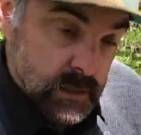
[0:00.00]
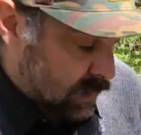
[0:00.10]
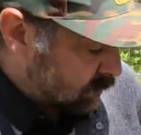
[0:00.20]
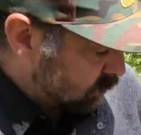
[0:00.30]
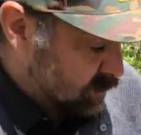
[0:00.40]

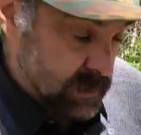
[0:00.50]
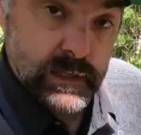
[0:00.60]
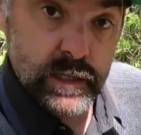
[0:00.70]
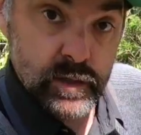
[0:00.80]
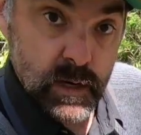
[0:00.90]
first aid
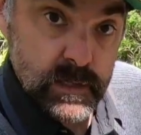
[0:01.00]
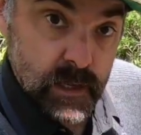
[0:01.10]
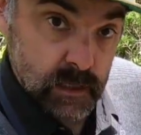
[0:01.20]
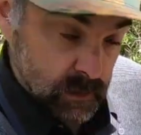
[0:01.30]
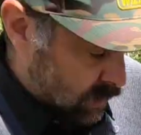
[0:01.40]
situations that I
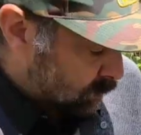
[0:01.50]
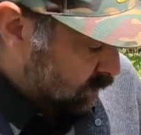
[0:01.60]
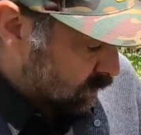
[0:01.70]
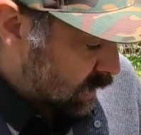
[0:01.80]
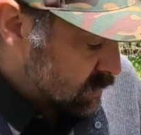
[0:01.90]
could come
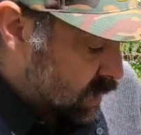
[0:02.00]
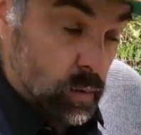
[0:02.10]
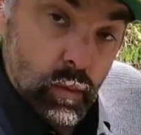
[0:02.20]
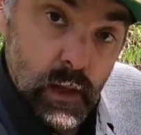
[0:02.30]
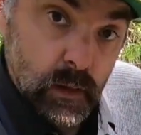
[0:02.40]
across
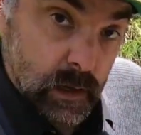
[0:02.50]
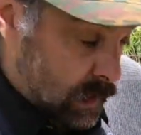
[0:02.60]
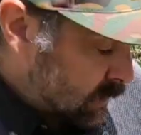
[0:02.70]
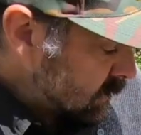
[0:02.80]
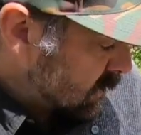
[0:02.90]
while on a hunt.